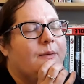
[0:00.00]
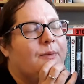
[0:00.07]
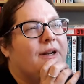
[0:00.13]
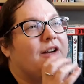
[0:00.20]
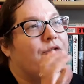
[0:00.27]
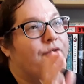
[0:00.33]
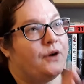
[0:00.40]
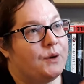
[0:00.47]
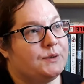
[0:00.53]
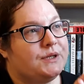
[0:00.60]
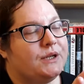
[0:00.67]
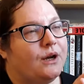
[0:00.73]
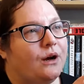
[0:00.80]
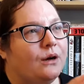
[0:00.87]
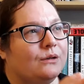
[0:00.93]
but I'd frozen
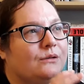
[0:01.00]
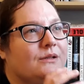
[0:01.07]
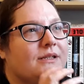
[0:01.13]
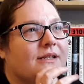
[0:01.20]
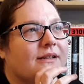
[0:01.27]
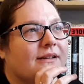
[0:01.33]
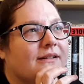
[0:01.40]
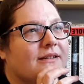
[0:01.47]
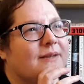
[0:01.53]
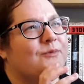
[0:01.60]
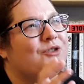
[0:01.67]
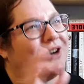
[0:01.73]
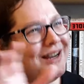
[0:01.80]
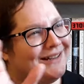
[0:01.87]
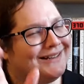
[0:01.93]
the hold because I'm
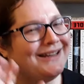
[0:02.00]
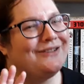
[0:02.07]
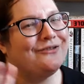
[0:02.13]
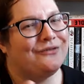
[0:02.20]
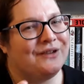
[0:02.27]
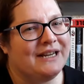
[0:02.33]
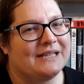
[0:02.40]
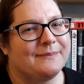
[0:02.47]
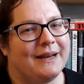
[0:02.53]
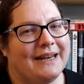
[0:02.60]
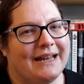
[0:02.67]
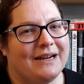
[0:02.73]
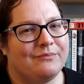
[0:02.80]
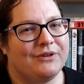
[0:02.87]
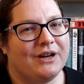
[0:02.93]
trying to like freeze my
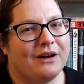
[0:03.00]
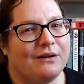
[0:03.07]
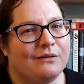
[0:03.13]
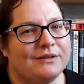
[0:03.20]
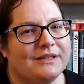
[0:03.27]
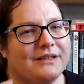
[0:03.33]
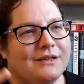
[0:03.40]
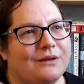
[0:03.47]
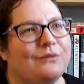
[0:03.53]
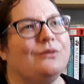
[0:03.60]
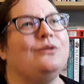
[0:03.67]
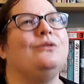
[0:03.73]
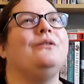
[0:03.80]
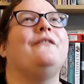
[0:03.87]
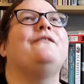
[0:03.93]
library hold so they don't
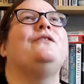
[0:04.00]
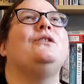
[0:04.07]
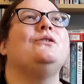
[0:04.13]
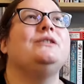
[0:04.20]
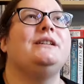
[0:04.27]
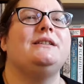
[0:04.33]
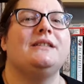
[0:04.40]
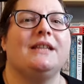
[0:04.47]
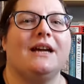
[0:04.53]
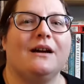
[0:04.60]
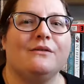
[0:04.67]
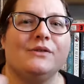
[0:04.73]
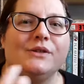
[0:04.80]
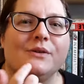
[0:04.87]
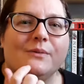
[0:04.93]
all flood into the
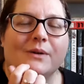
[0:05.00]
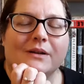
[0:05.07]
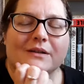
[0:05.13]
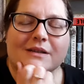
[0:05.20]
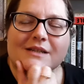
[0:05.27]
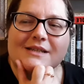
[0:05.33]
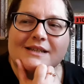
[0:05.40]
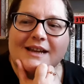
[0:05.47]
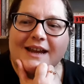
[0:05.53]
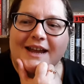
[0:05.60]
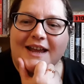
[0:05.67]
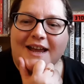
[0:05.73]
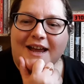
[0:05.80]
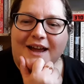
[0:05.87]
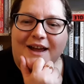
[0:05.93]
house at once.
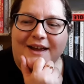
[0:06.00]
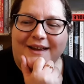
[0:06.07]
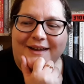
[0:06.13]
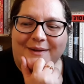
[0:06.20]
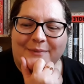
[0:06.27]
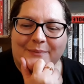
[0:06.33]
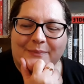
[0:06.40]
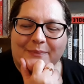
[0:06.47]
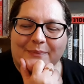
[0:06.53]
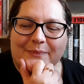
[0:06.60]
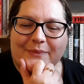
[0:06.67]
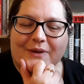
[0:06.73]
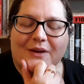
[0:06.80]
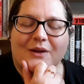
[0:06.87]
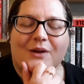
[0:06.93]
Um,
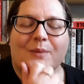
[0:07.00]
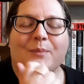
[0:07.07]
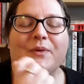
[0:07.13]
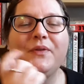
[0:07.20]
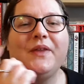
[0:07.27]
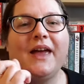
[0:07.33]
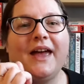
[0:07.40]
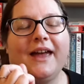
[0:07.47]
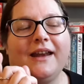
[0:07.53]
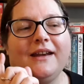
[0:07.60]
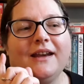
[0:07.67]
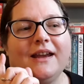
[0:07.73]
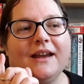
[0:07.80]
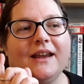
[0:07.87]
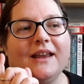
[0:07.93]
but
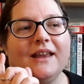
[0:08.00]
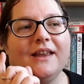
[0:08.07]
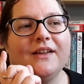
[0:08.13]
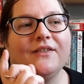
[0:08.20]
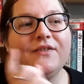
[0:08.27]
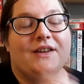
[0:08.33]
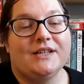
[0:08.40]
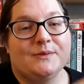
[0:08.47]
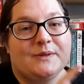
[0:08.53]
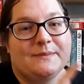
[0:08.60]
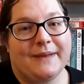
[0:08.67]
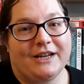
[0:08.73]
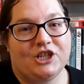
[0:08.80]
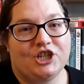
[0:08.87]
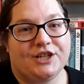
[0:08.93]
then this was
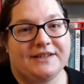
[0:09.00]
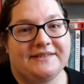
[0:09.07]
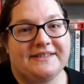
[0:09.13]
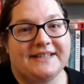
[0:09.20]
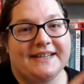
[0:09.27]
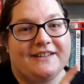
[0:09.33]
mentioned